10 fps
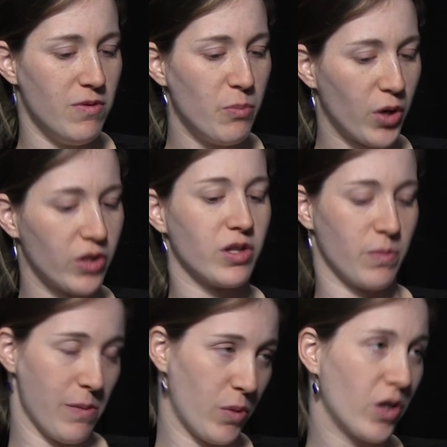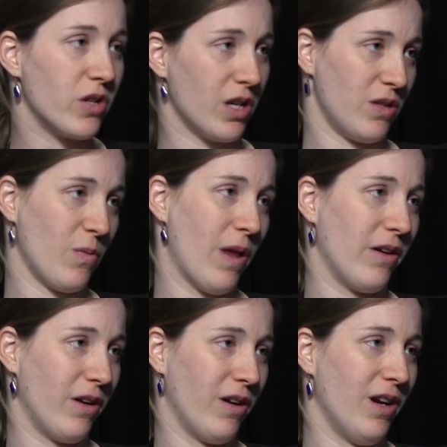purchase by purchase
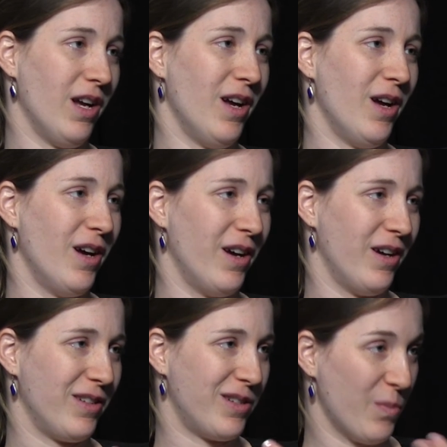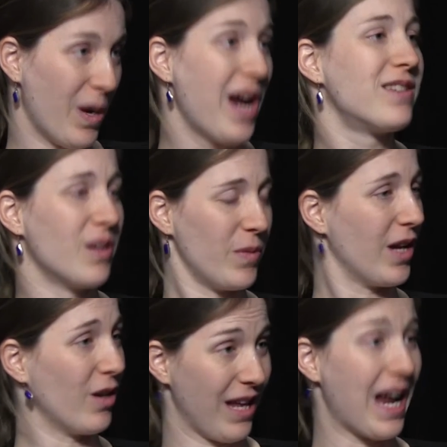whether to buy
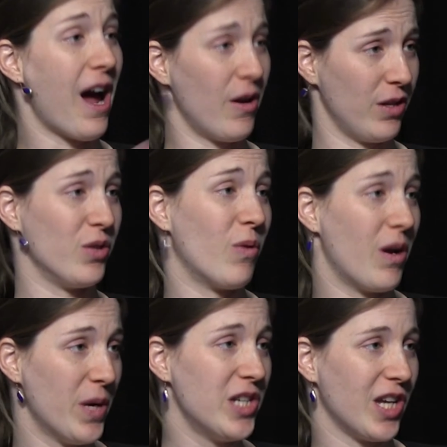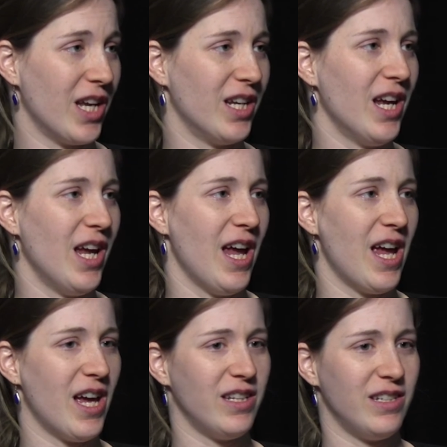something or like how to do our budget.
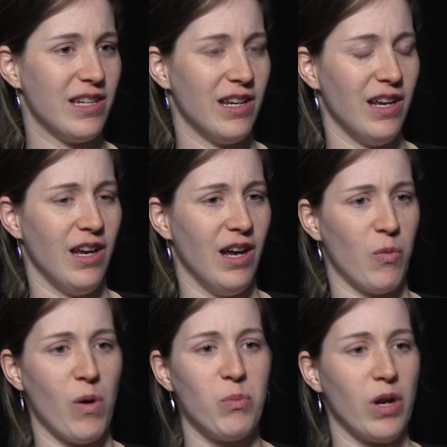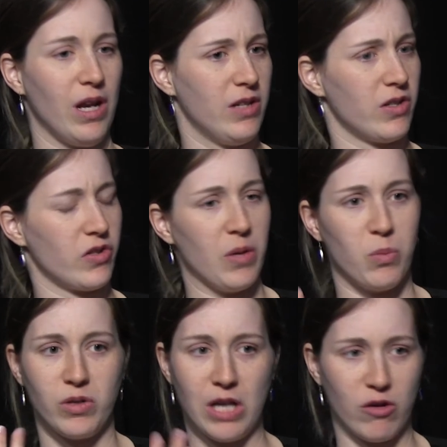And at one point I just like
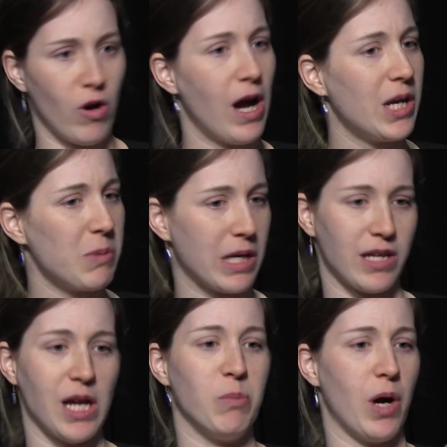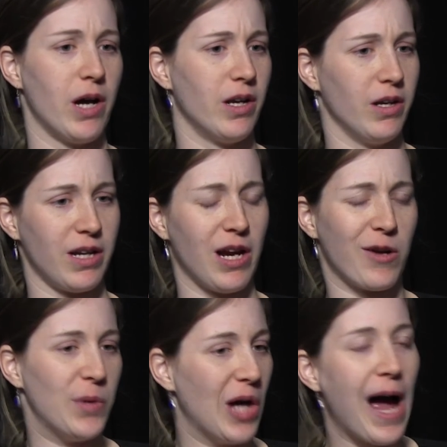broke down crying because I had bought a
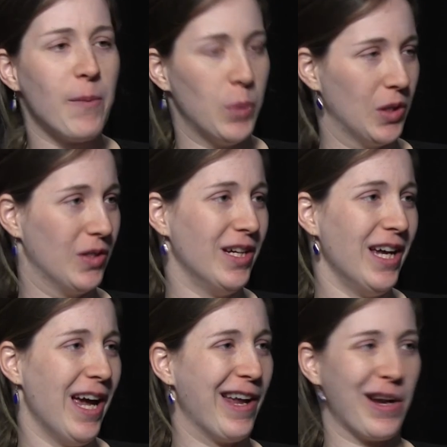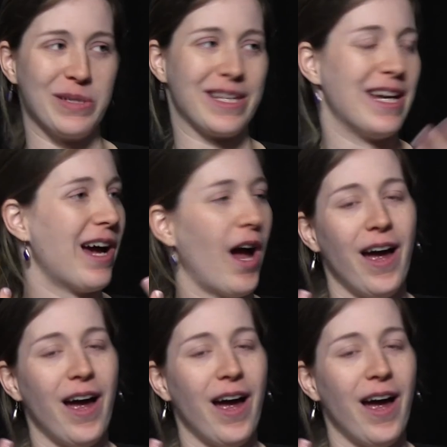caramel apple and I was like,